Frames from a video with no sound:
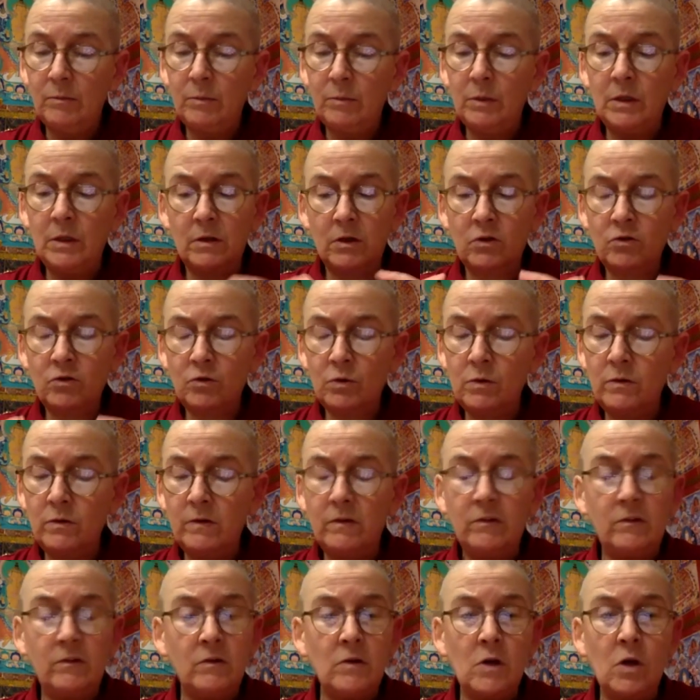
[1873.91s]
But the truth
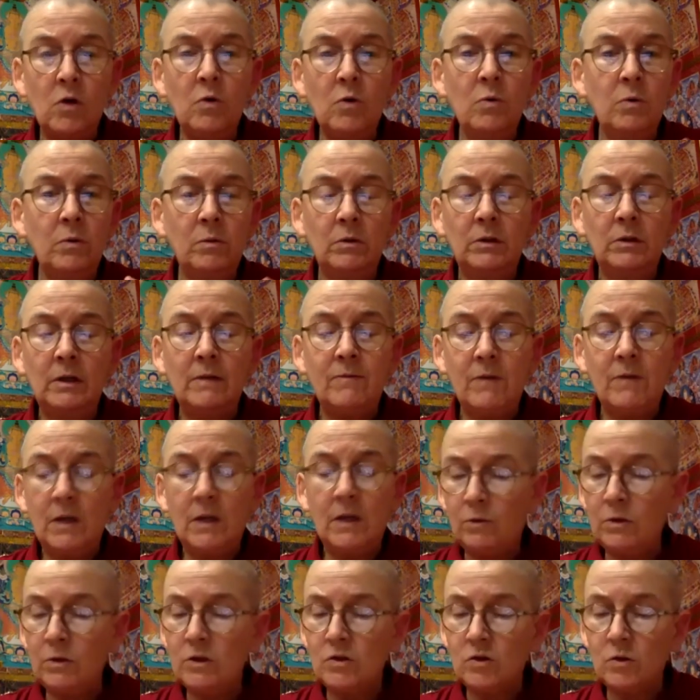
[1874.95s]
is, no living
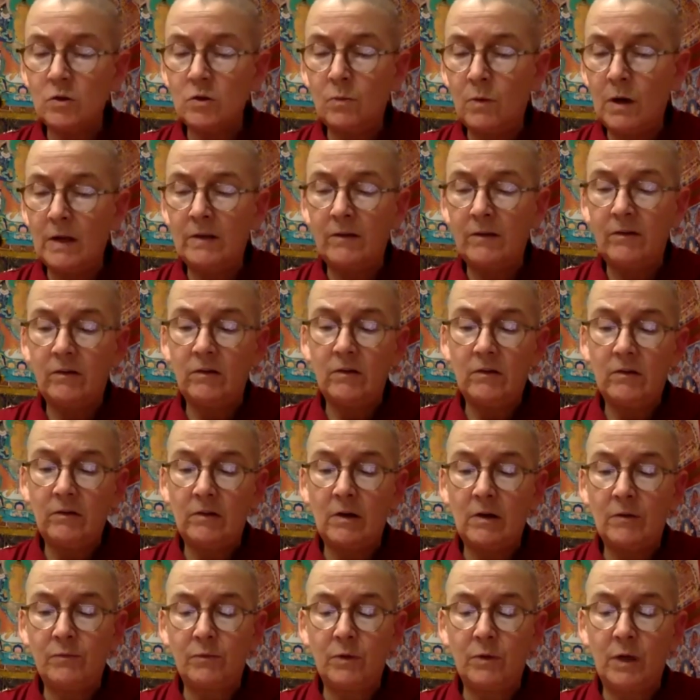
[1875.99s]
creature wants
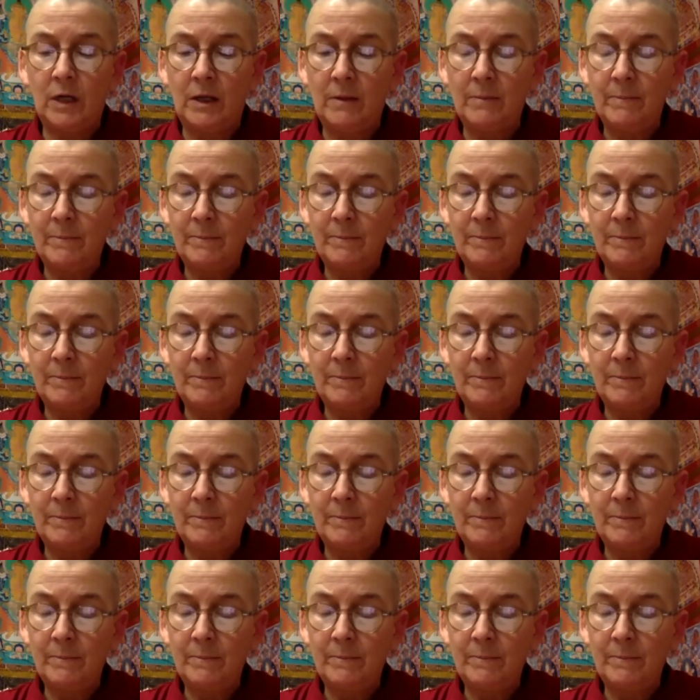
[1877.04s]
suffering.